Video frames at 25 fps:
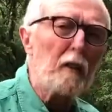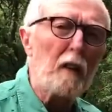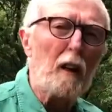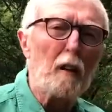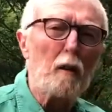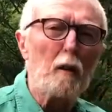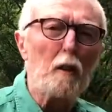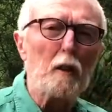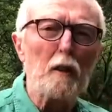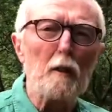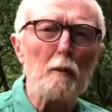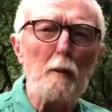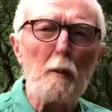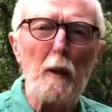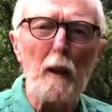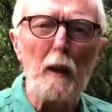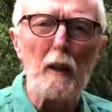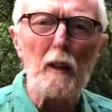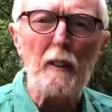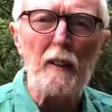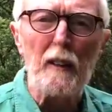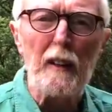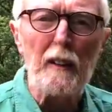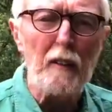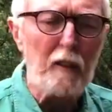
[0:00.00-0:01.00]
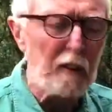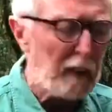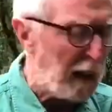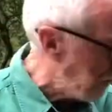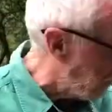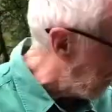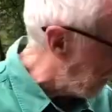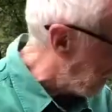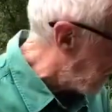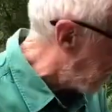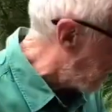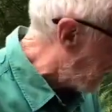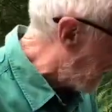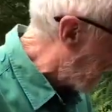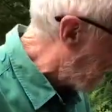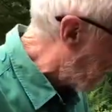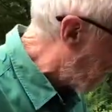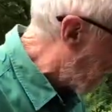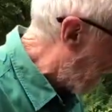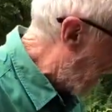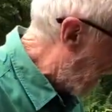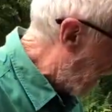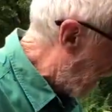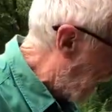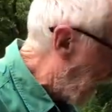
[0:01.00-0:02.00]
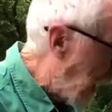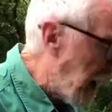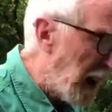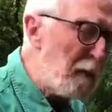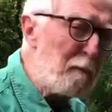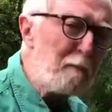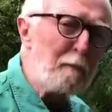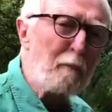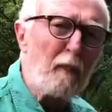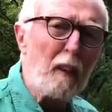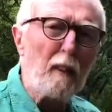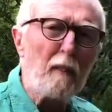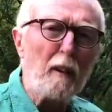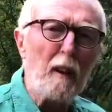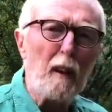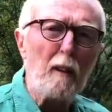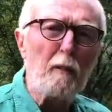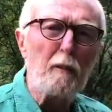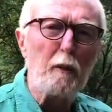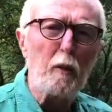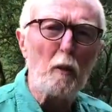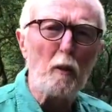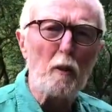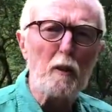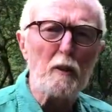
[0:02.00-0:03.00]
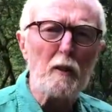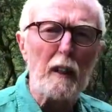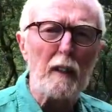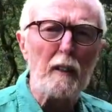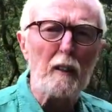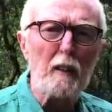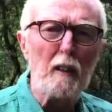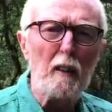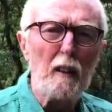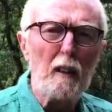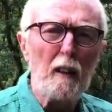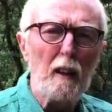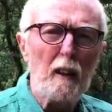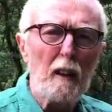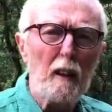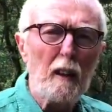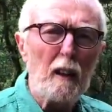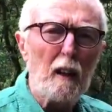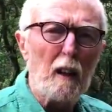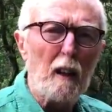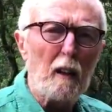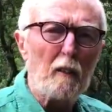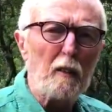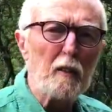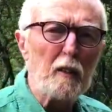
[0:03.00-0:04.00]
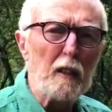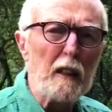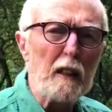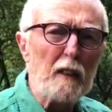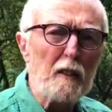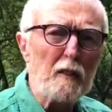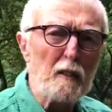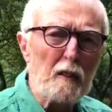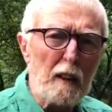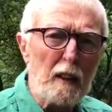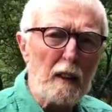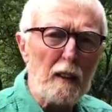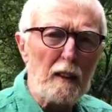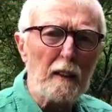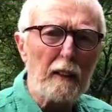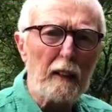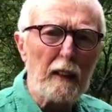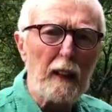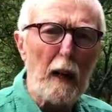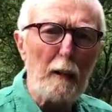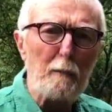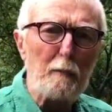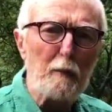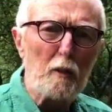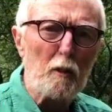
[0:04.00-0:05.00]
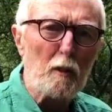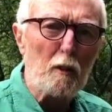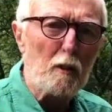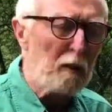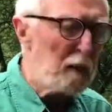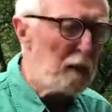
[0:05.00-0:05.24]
are going to be pollinated and will develop uh, a, a full set of seeds in the capsule.